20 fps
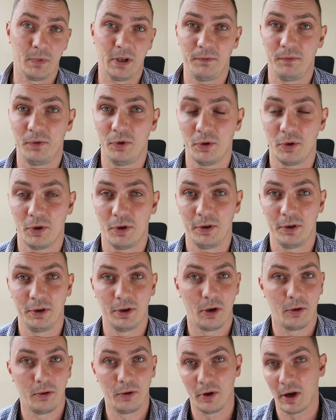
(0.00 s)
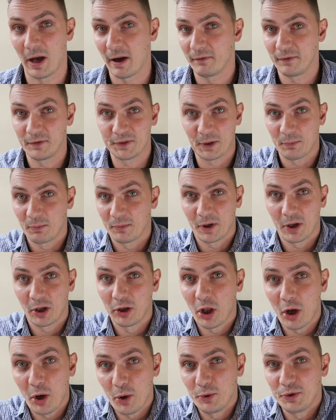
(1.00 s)
If you're, you have some
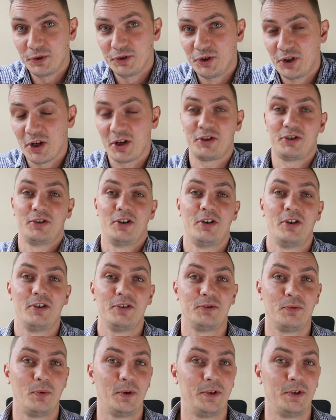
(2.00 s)
closed gestures